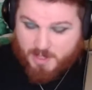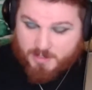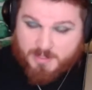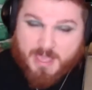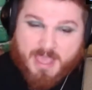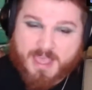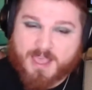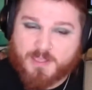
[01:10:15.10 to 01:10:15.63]

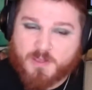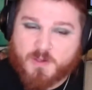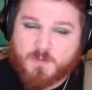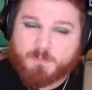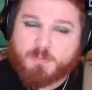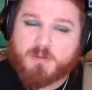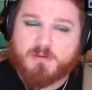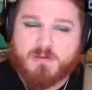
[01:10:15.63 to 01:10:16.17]
yeah, you'll
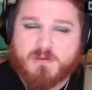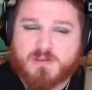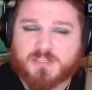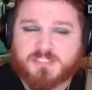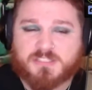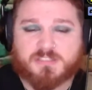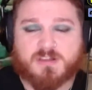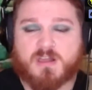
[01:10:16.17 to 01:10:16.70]
blow
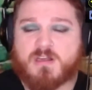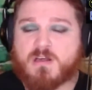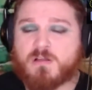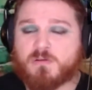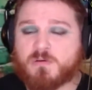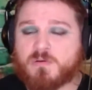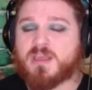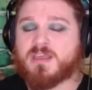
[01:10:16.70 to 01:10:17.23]
us
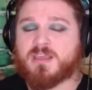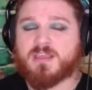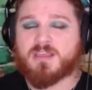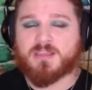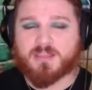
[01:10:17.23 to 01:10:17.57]
all away.